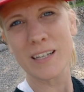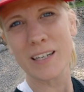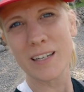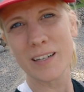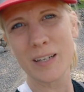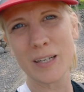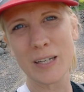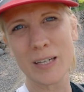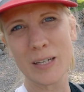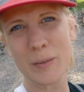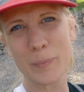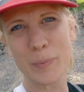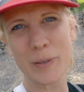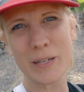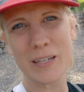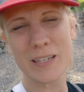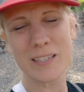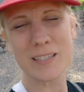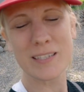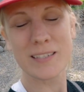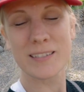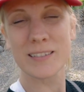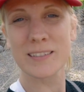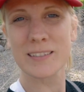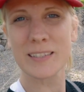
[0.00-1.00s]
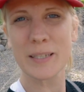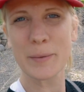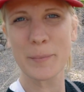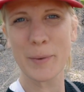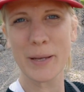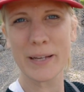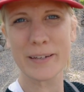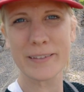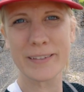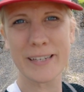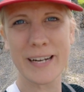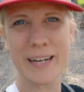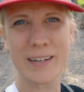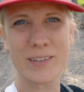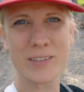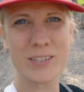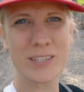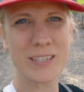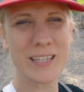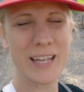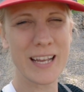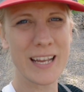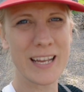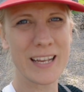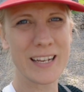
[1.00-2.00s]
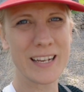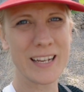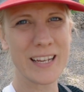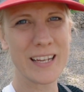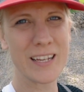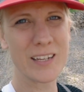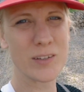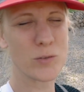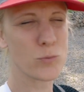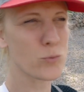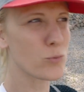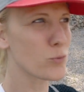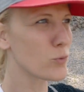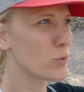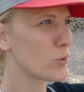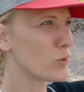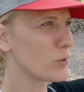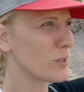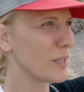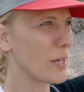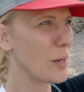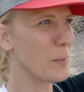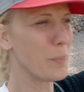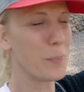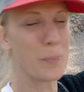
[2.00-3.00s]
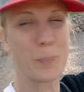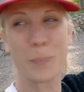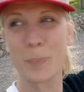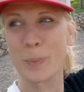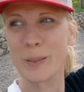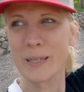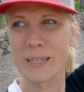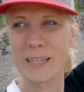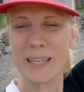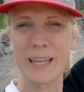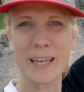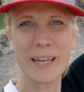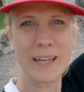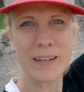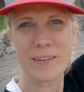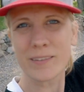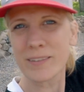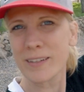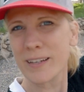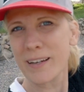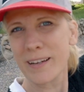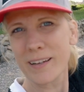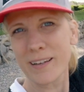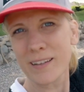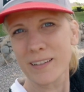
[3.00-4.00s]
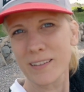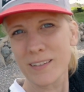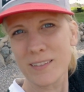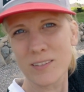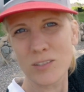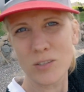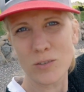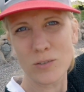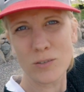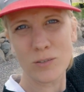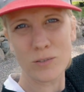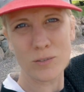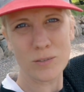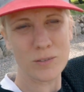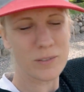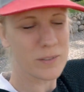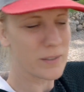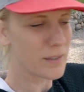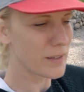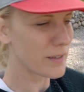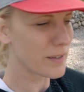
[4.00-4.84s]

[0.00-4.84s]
but it's still a manor house, and it ruled a big area in this whole